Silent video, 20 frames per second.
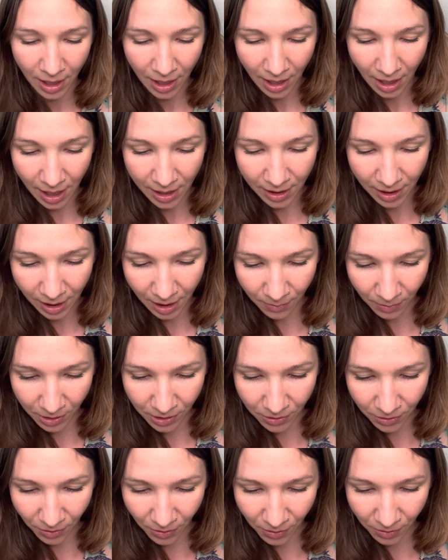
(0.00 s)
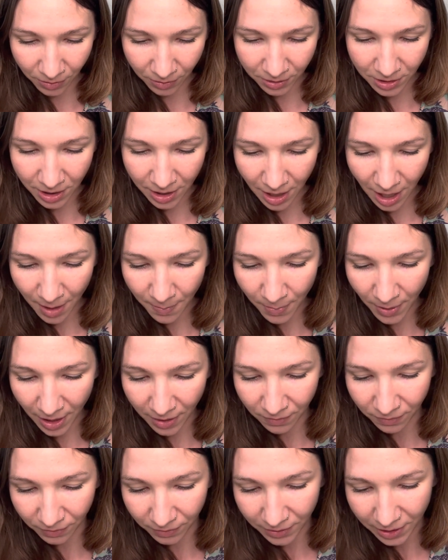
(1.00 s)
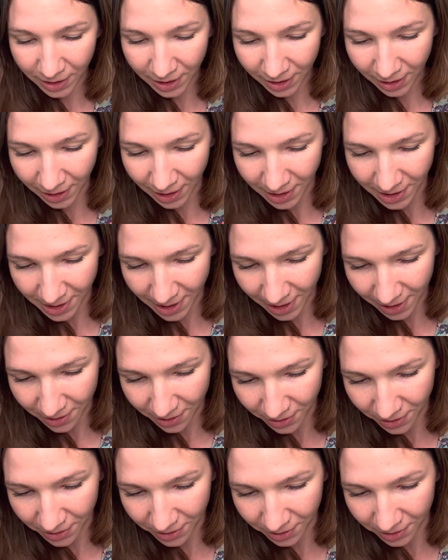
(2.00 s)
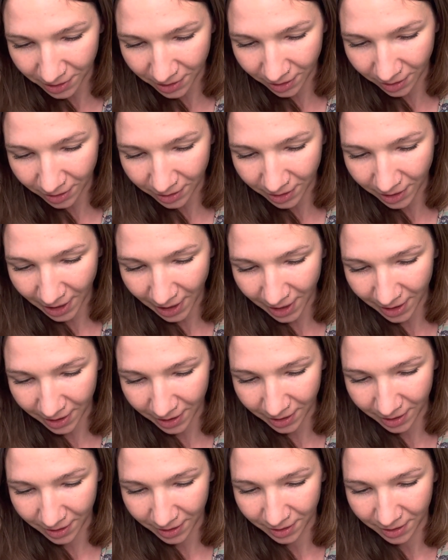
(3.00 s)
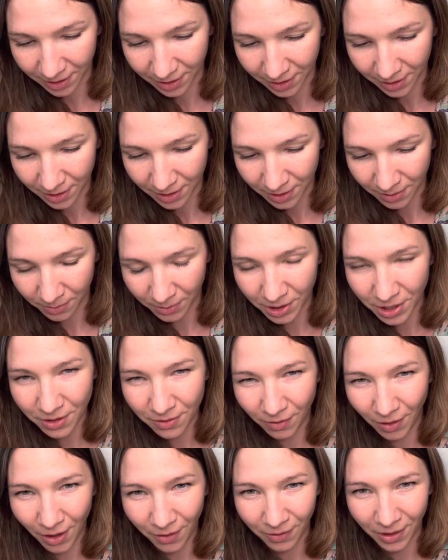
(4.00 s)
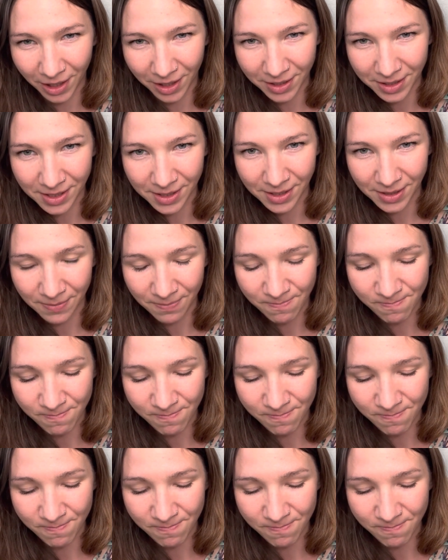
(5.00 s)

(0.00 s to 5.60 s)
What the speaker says: And then I want you to hold it up and really take a good look at it. What do you notice?